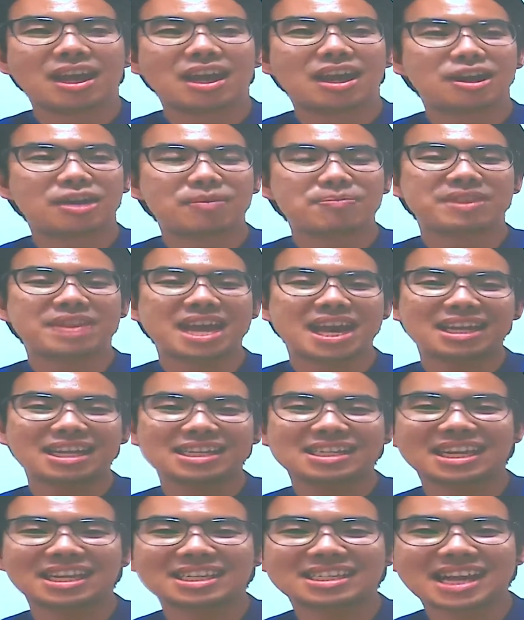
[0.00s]
That
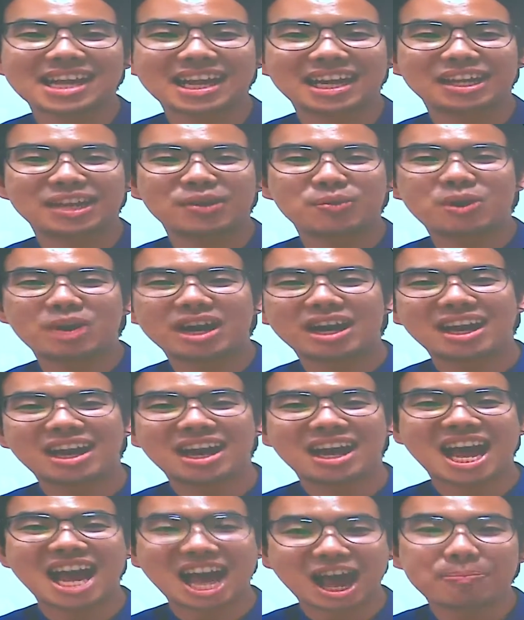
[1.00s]
is exactly what
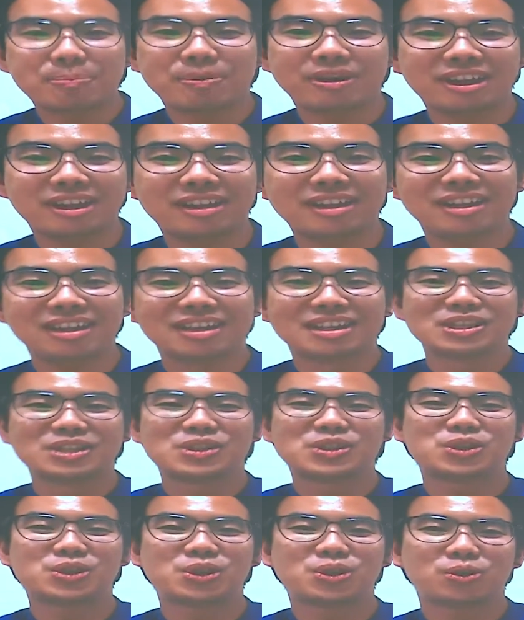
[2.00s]
happened.
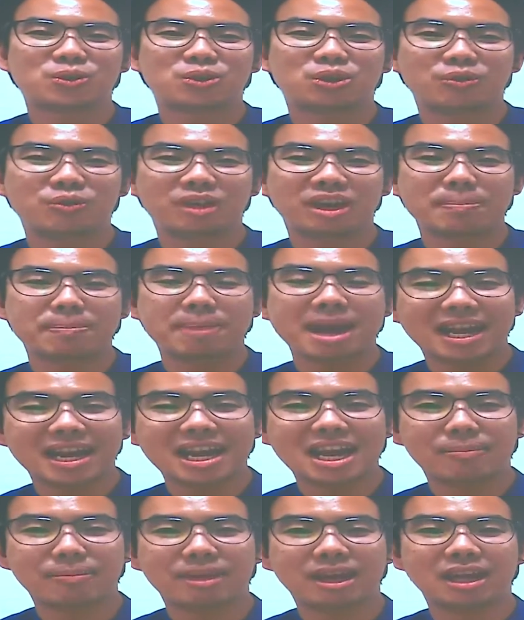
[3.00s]
So during the
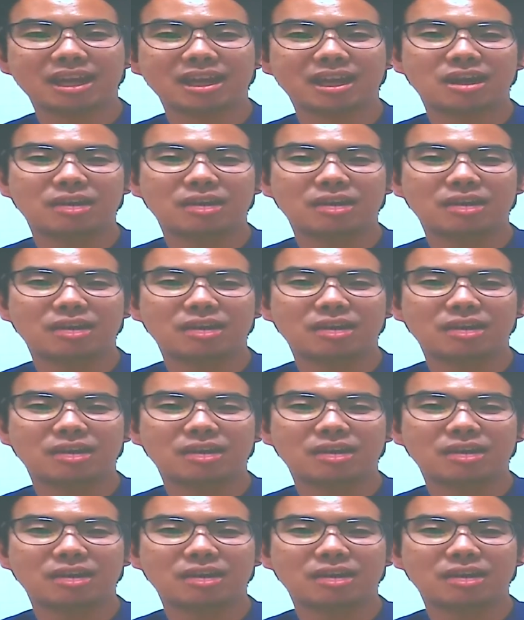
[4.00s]
pandemic,